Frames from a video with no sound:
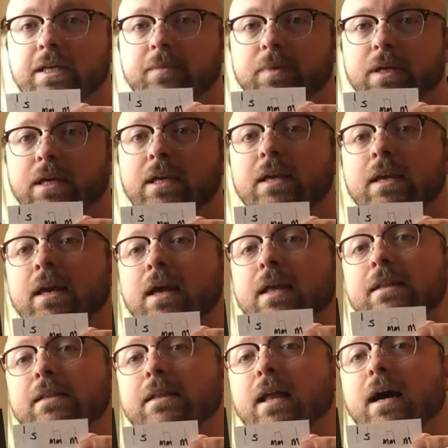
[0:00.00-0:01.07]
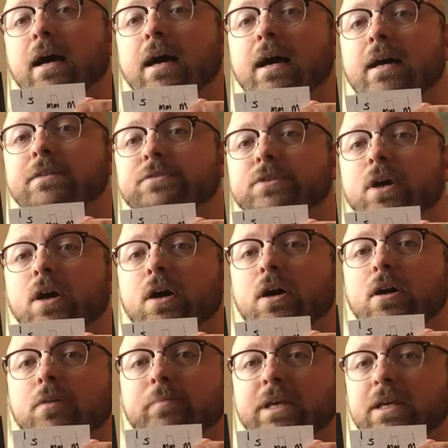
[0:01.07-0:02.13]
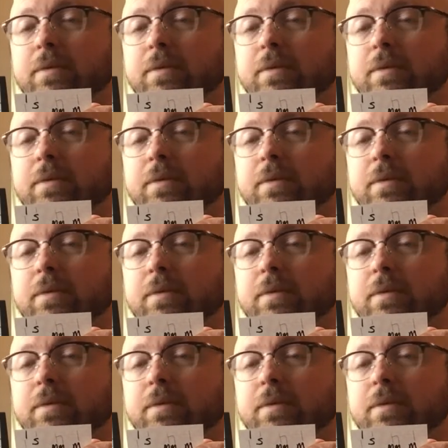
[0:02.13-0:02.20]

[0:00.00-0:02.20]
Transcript: mi, la, so, mi,